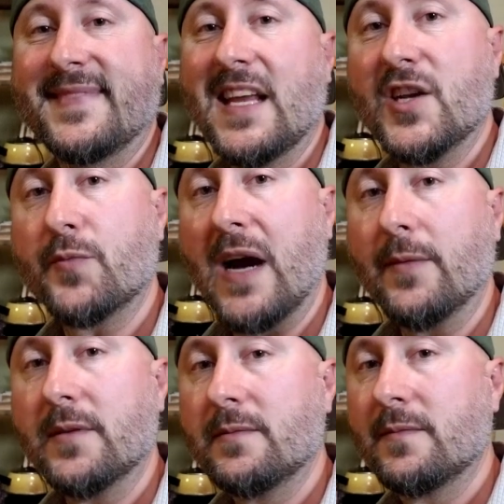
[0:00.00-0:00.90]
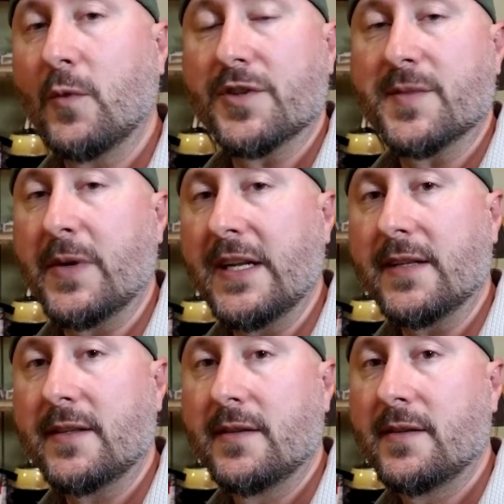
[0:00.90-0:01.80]
No problem, we'll just put
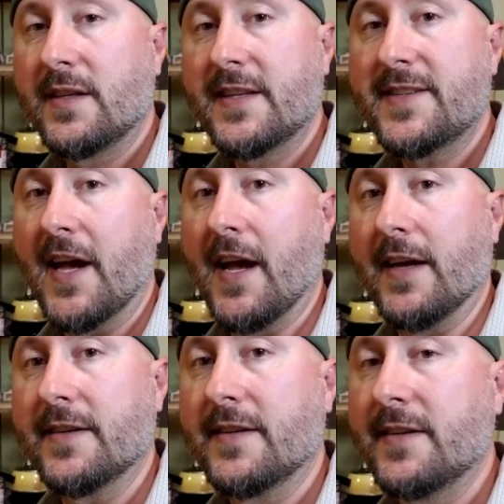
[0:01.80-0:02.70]
it to the side.